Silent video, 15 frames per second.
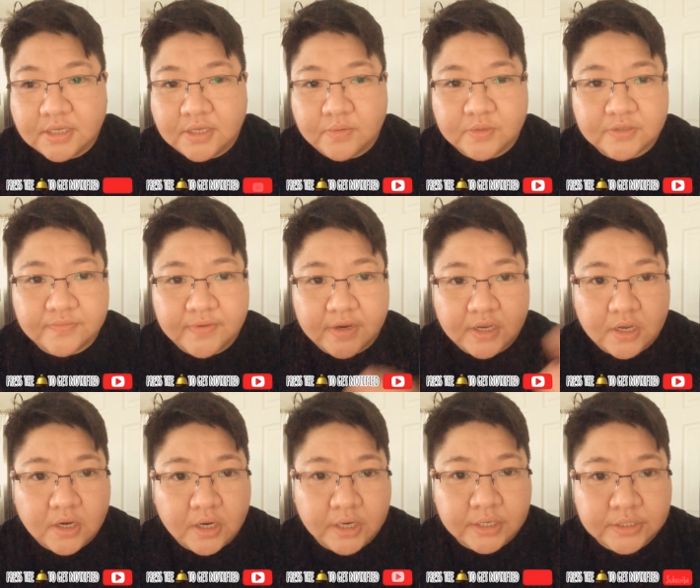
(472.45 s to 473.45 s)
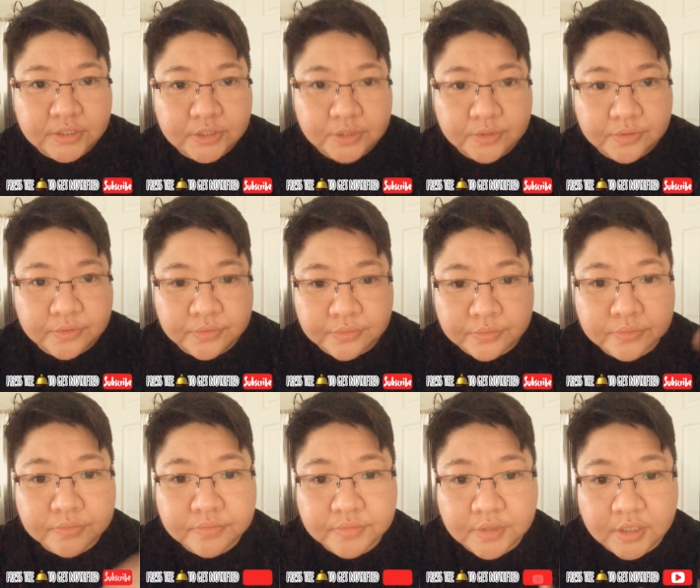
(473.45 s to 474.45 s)
it was very hard to,
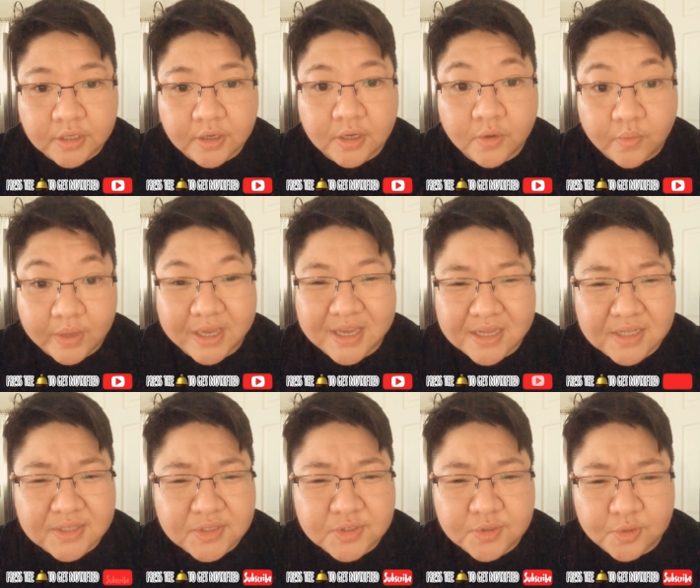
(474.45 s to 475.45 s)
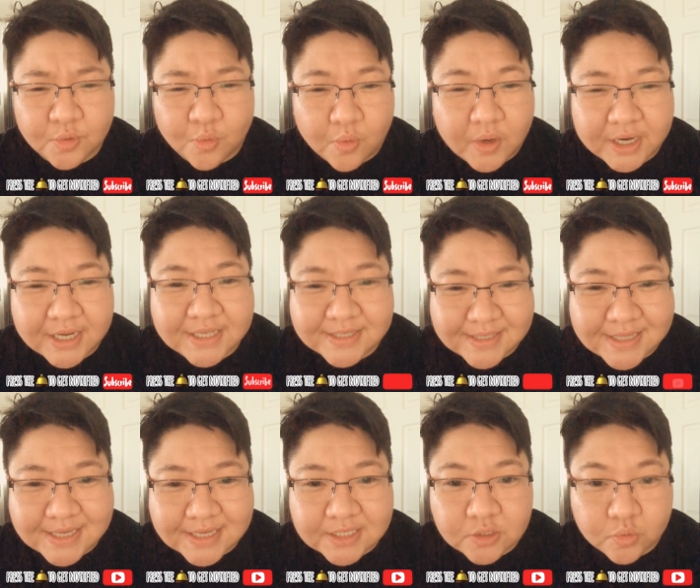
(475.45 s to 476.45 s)
you know, awaken to what is
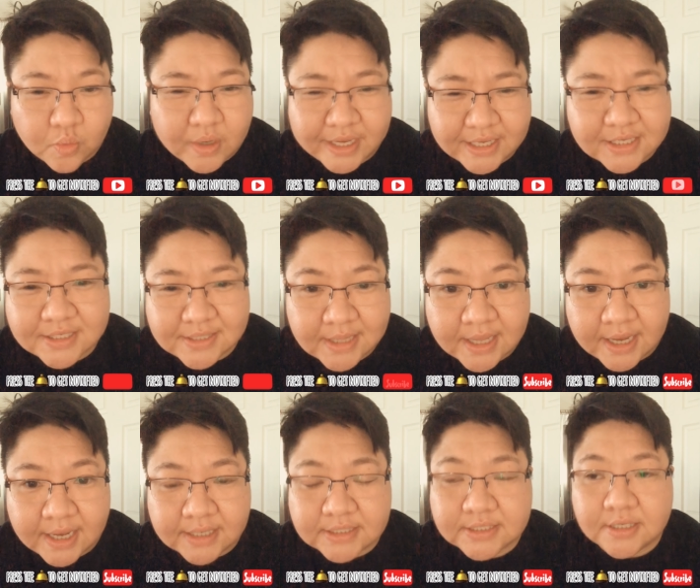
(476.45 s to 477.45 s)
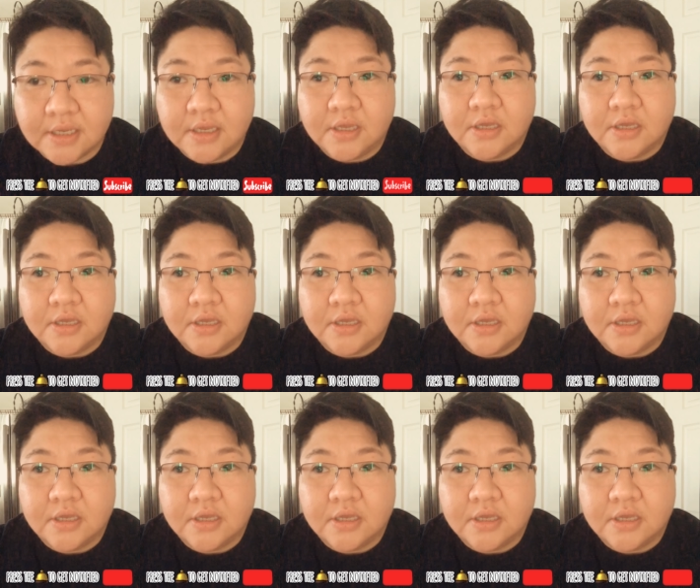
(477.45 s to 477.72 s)
this, why is that,